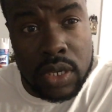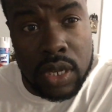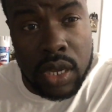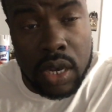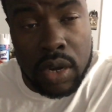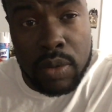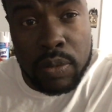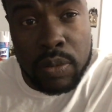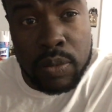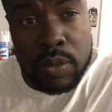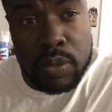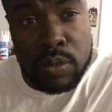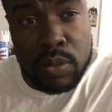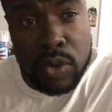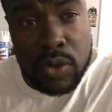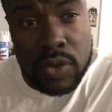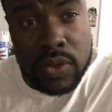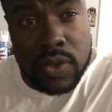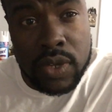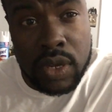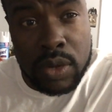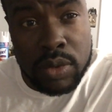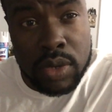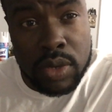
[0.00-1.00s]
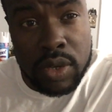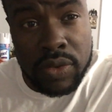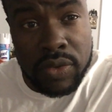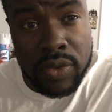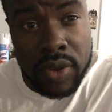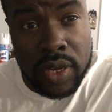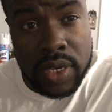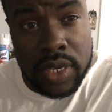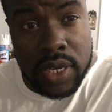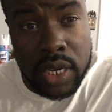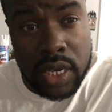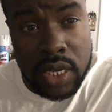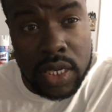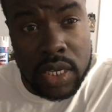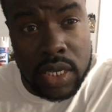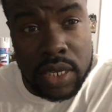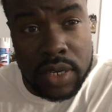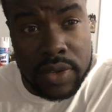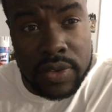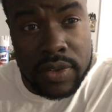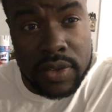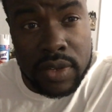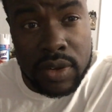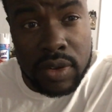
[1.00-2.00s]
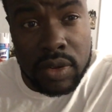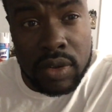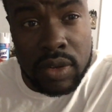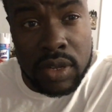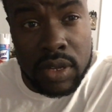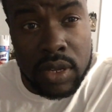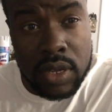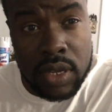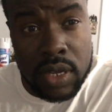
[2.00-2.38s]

A couple months away from 10 years, you know.